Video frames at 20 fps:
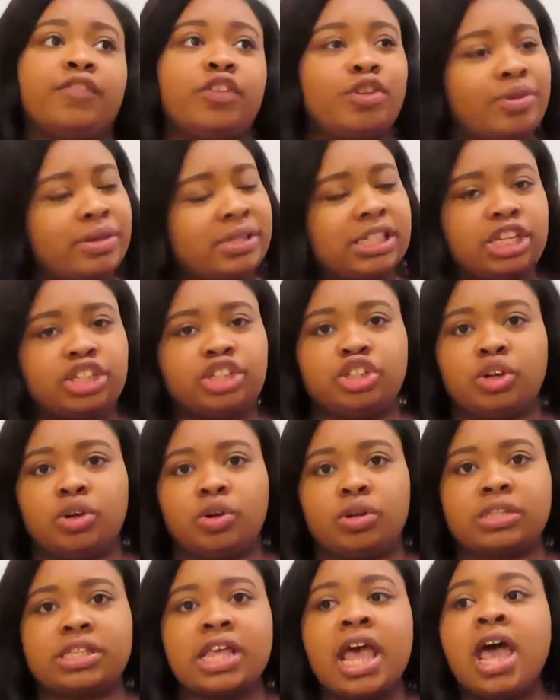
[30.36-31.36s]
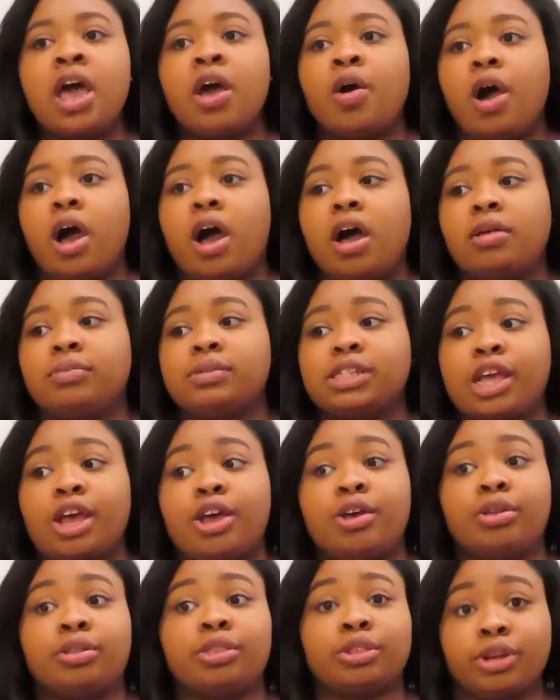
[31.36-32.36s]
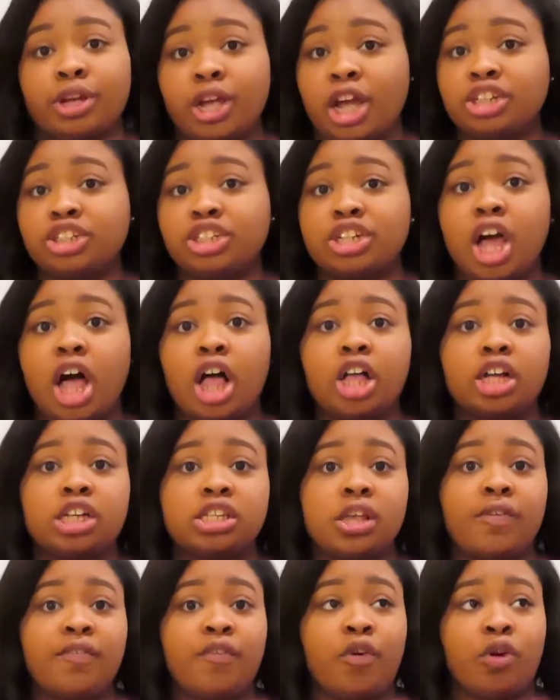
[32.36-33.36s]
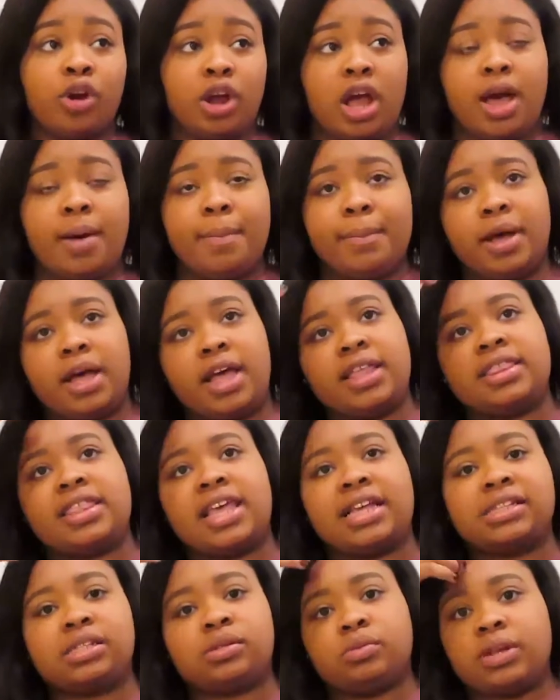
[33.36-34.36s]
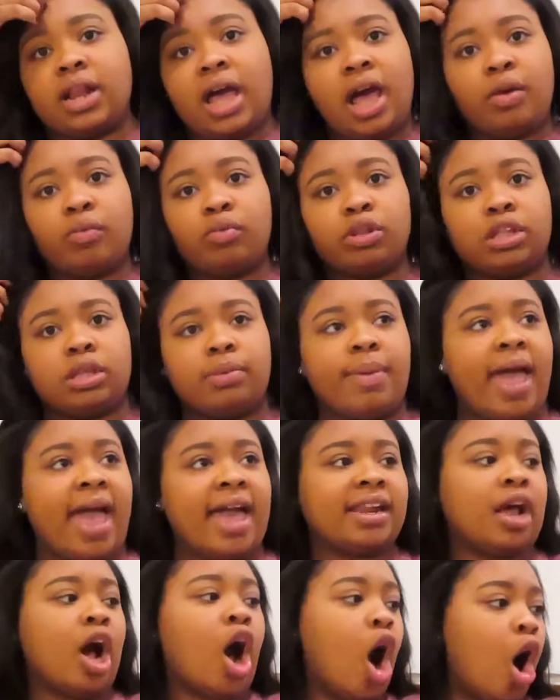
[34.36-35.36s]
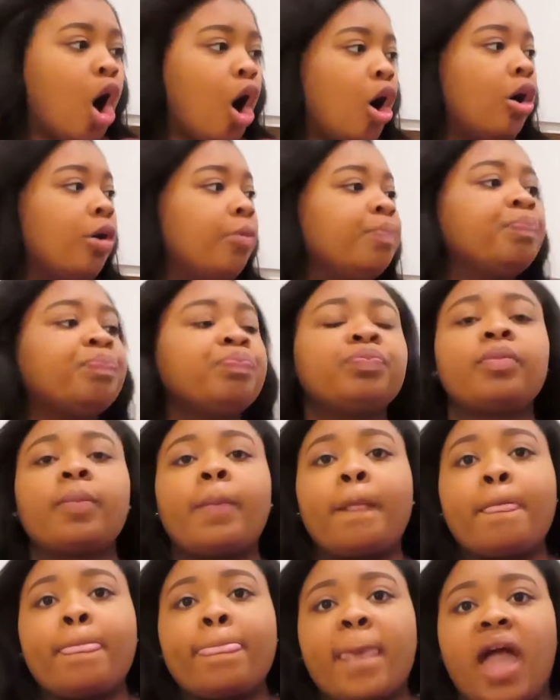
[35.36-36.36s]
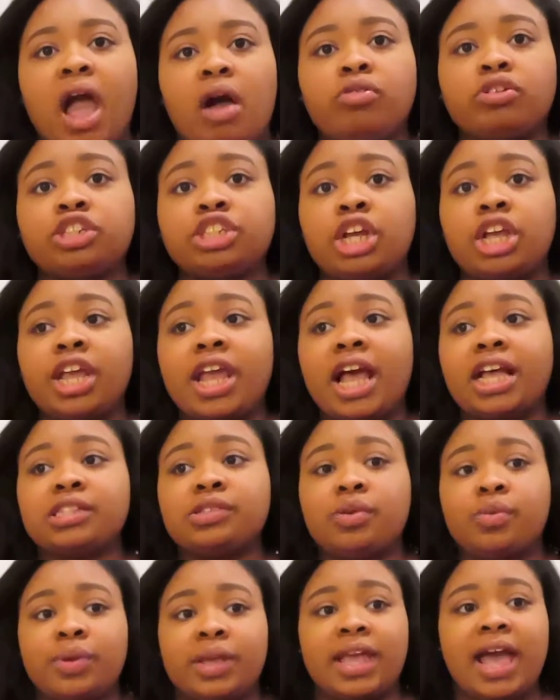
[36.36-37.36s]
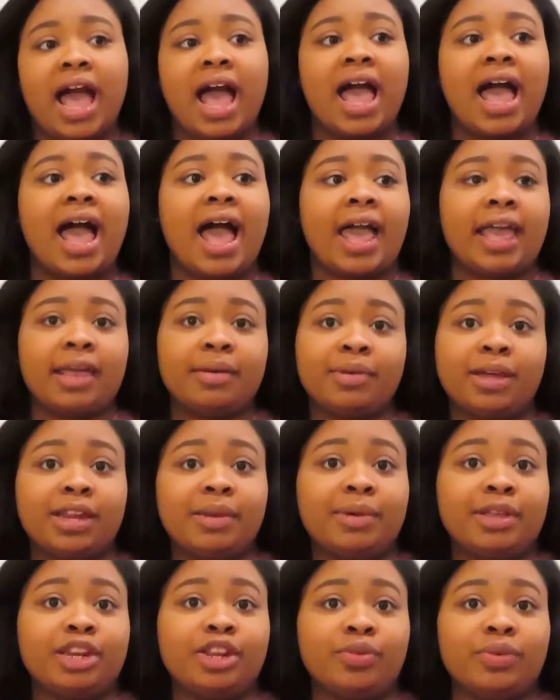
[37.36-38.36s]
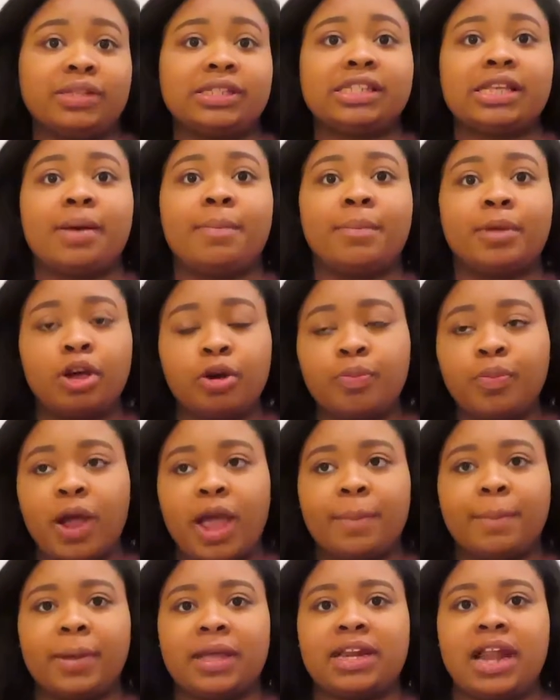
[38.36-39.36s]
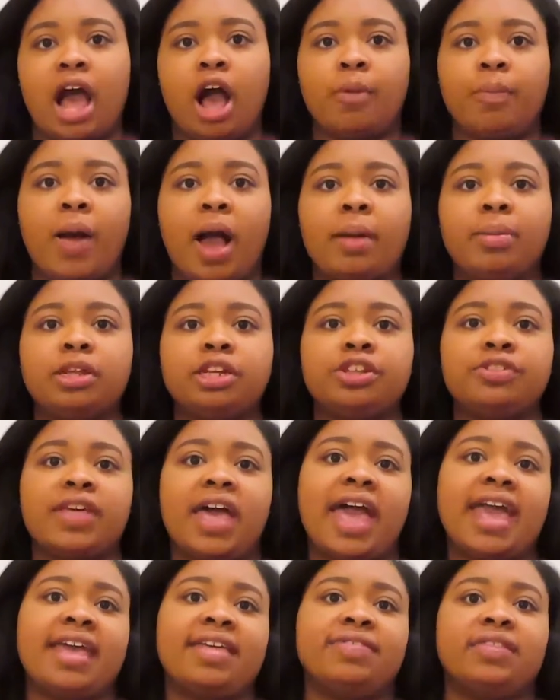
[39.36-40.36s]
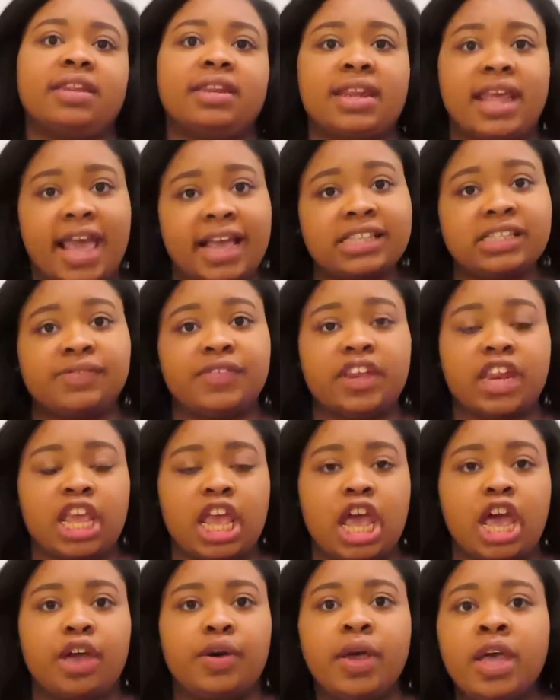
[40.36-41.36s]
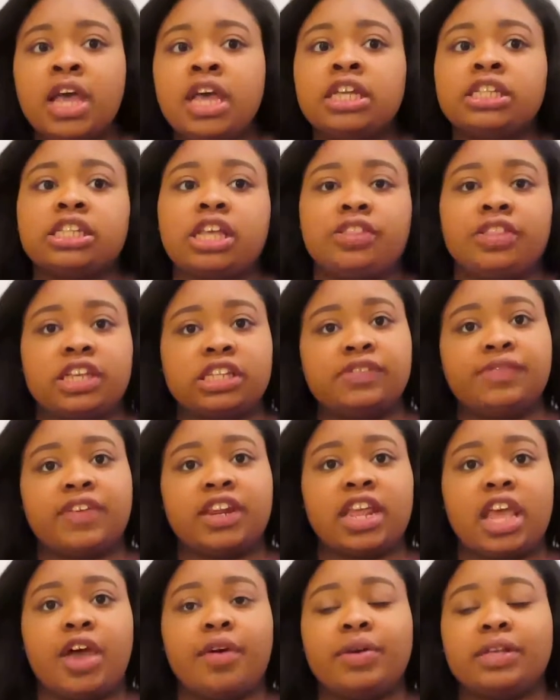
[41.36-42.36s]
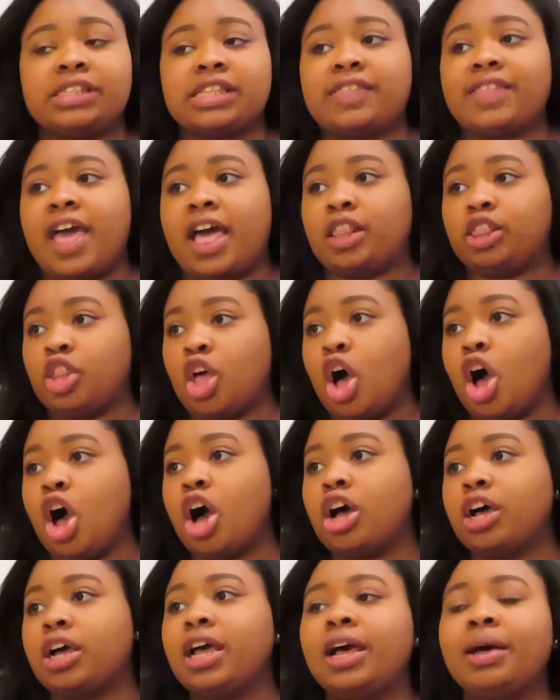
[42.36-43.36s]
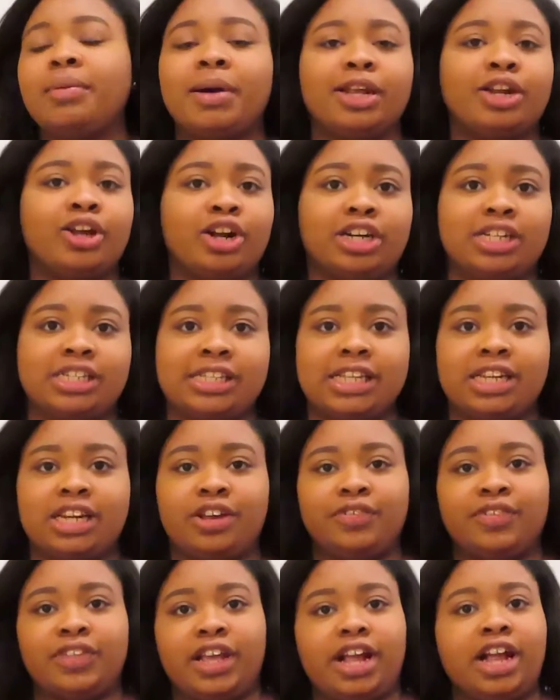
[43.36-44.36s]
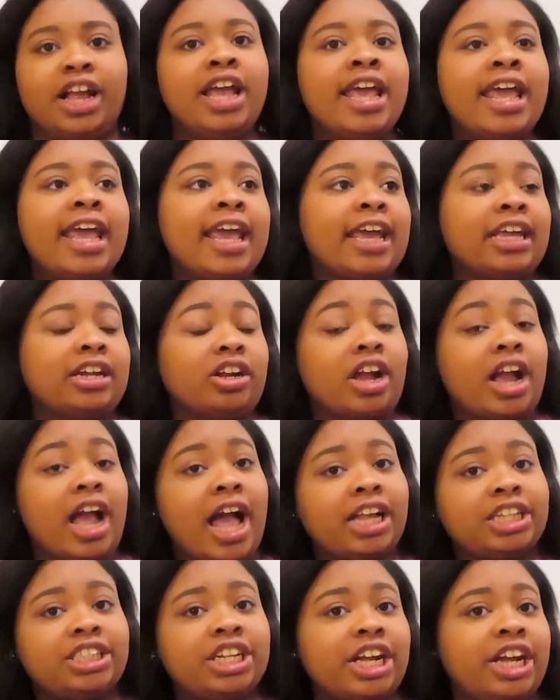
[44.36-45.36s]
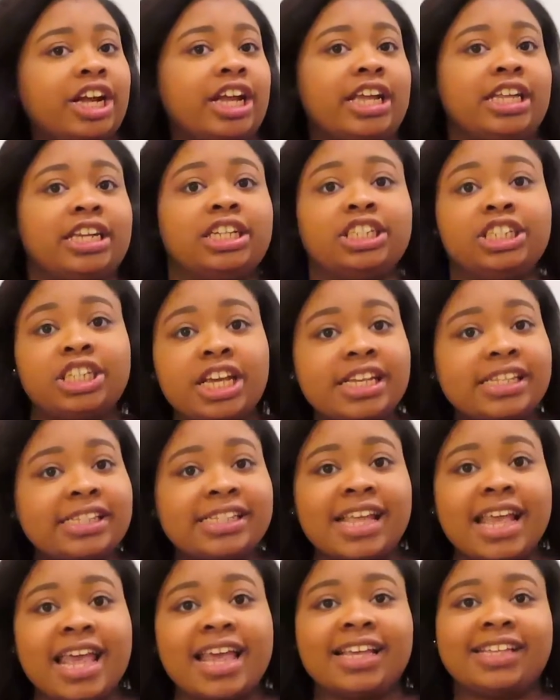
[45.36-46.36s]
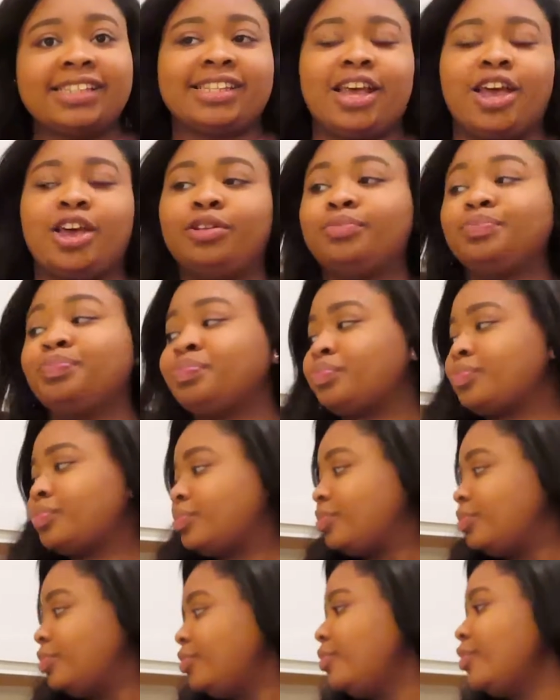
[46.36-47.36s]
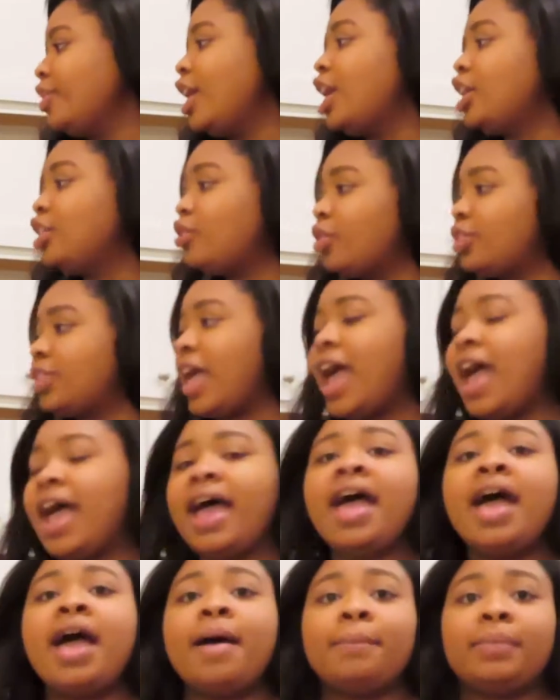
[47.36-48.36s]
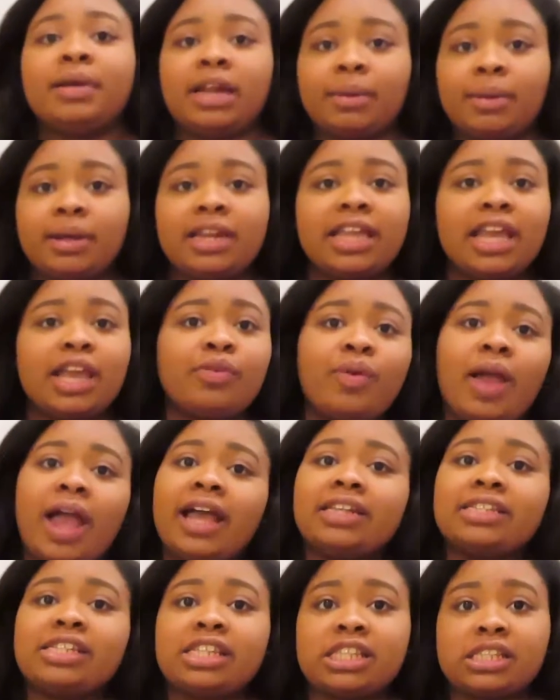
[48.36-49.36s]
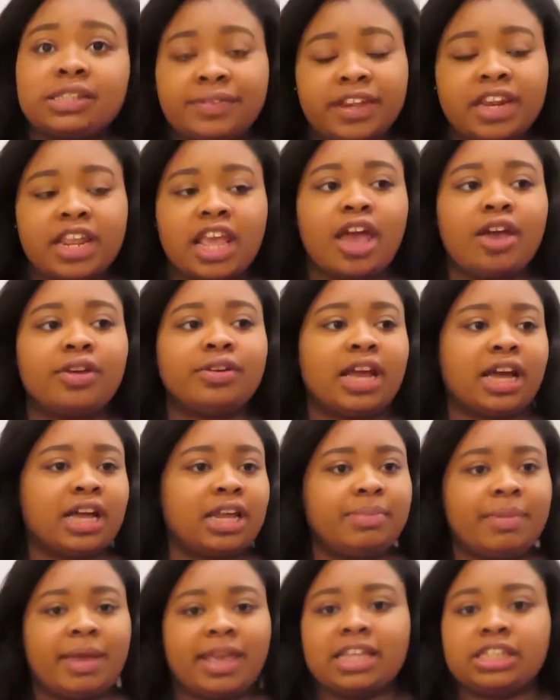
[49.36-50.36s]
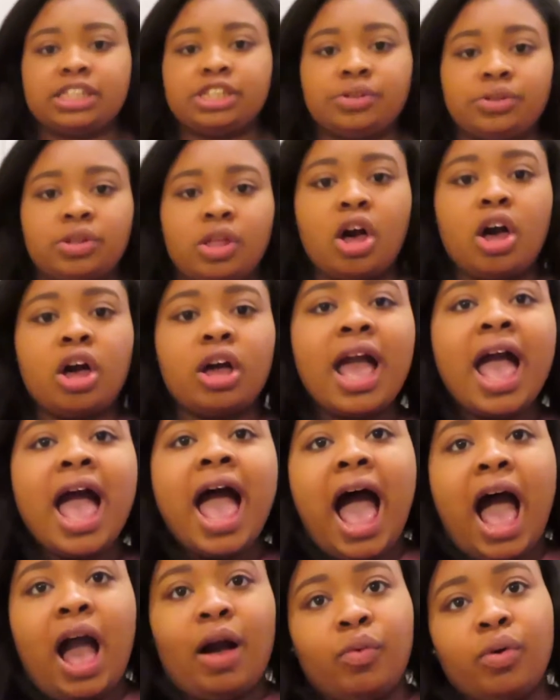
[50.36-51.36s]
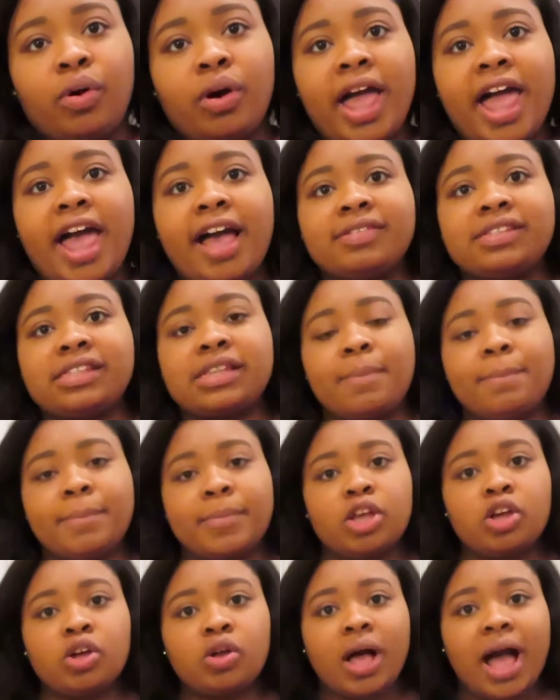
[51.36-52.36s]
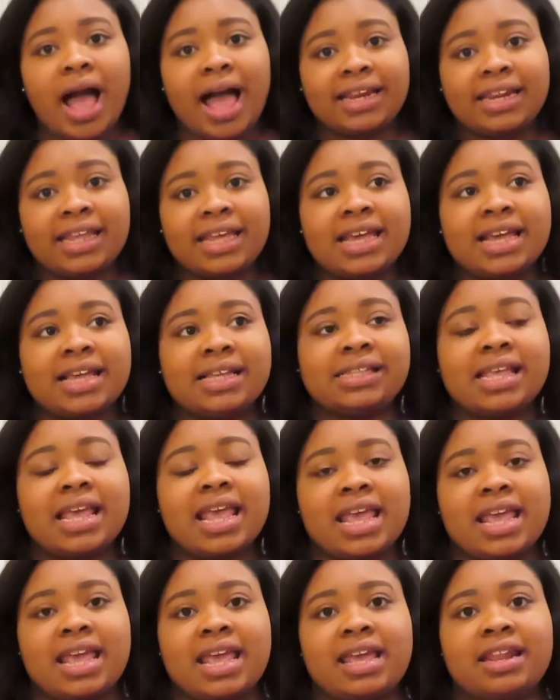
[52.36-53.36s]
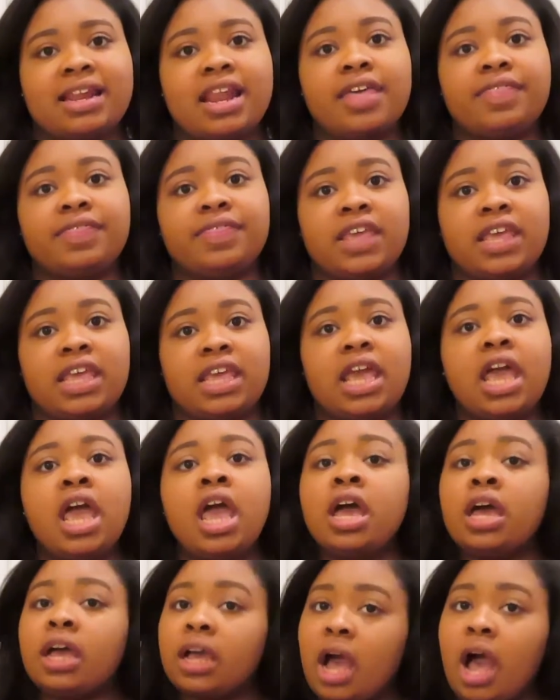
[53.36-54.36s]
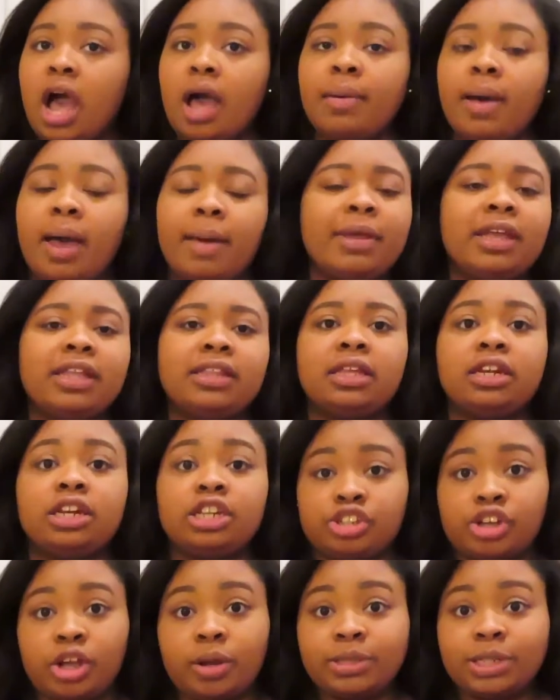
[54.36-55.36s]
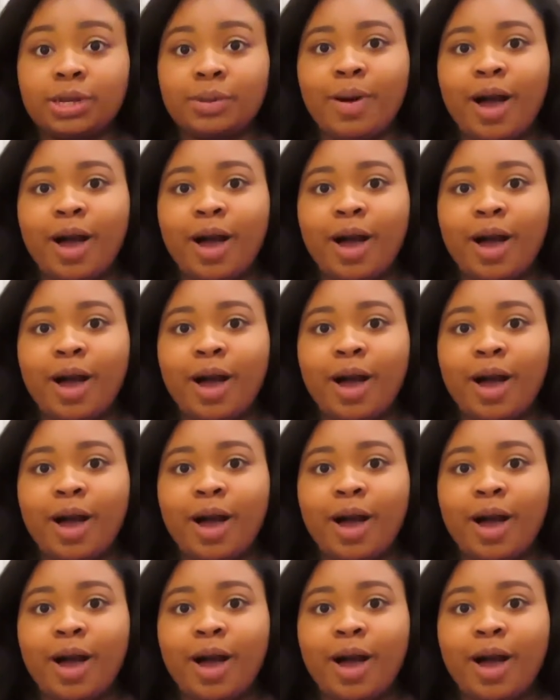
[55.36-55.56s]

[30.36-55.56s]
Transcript: few essentials um so $300 for a month that's not really bad at all I will show you guys what we got. I am going to be doing some meal prepping. I'll probably do that in the next video. So this video isn't that long. My daughter's sitting over there in her high chair eating a cheese stick. So ignore that but i'm gonna get right into this video I'm not gonna make it too long i will have some meal ideas in the comp i mean the description